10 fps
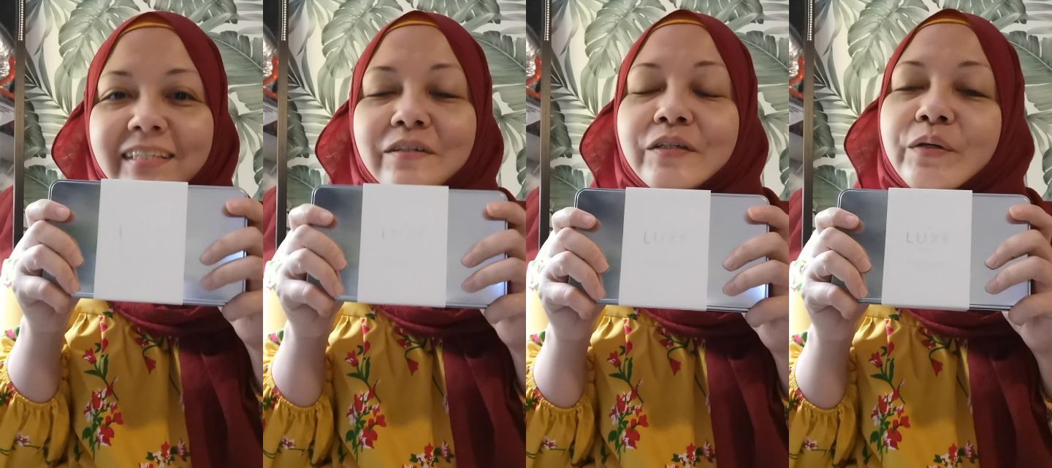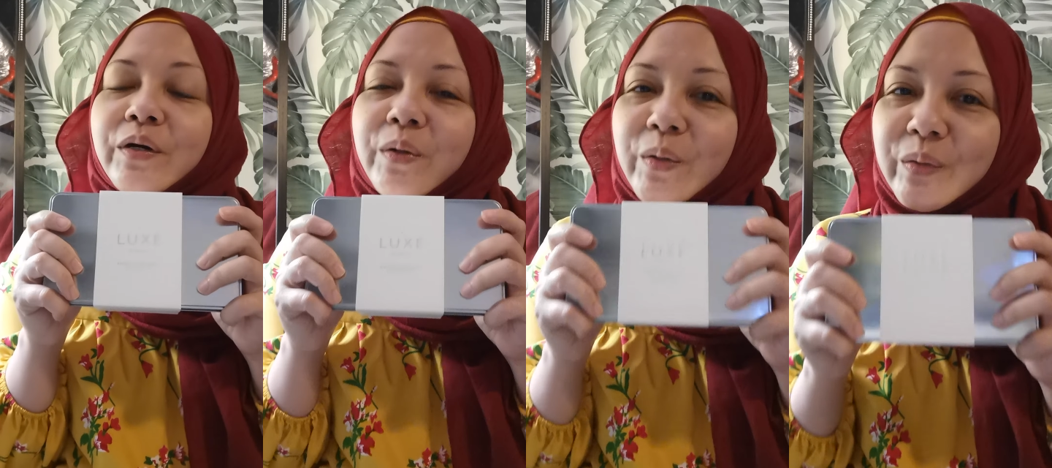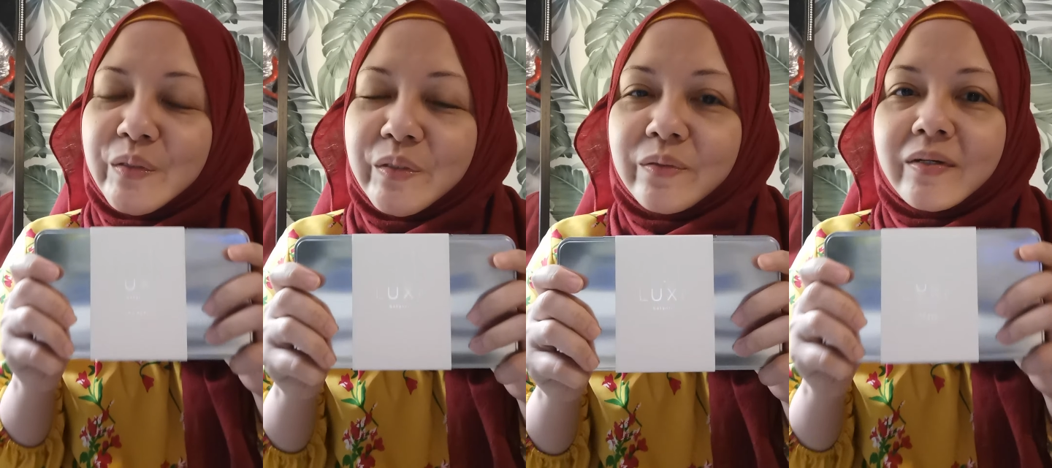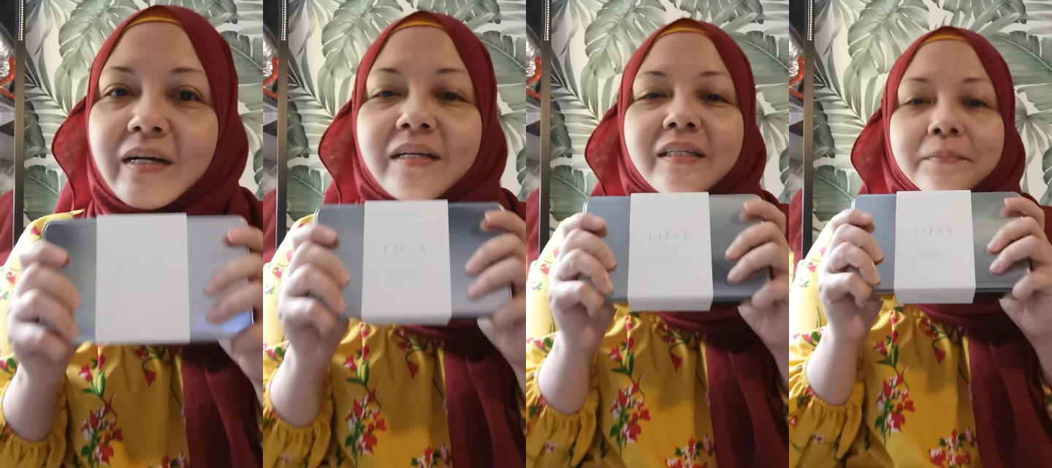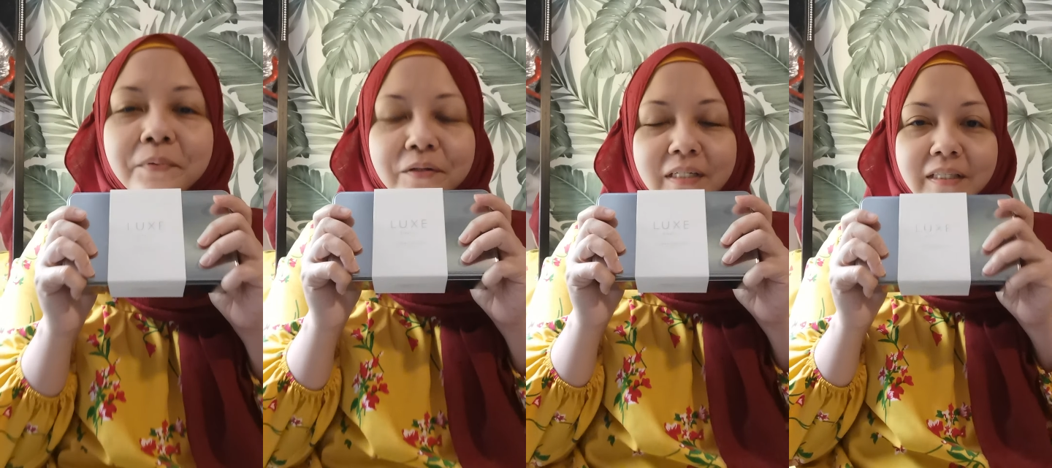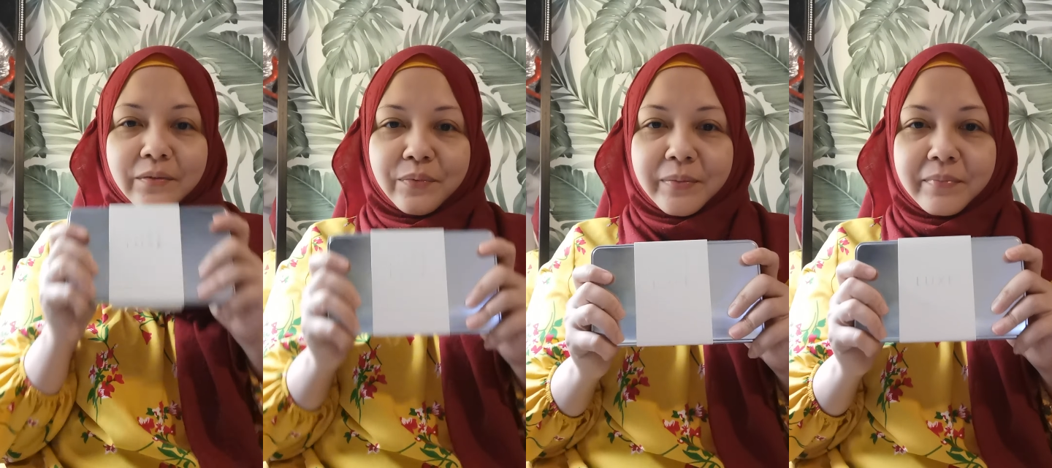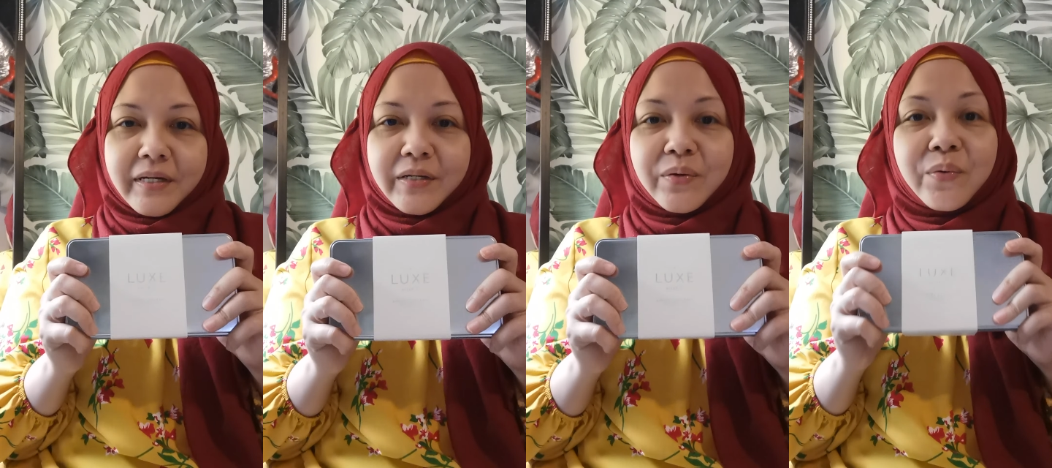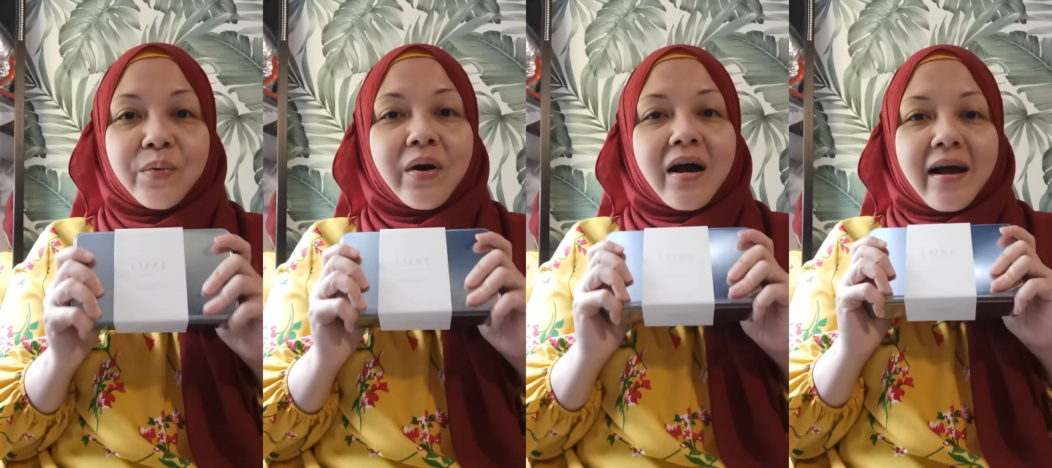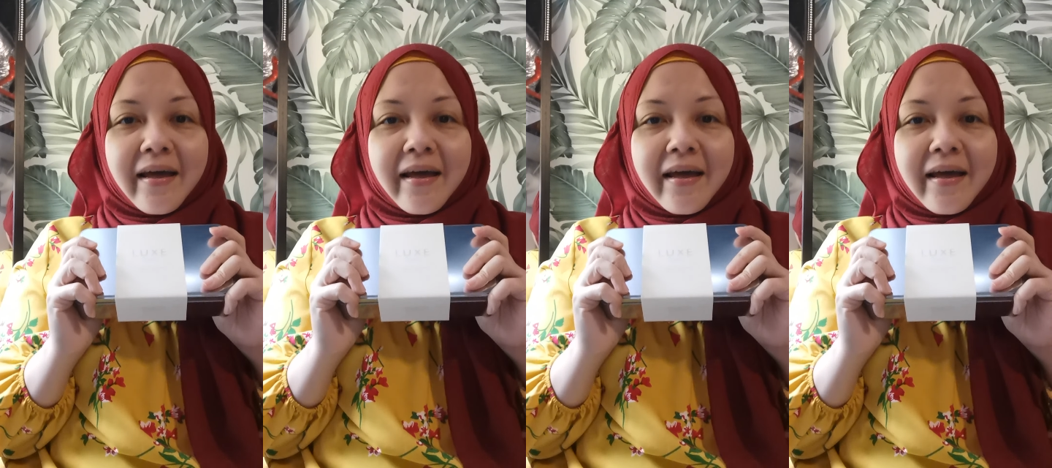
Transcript: so you are also supporting the women who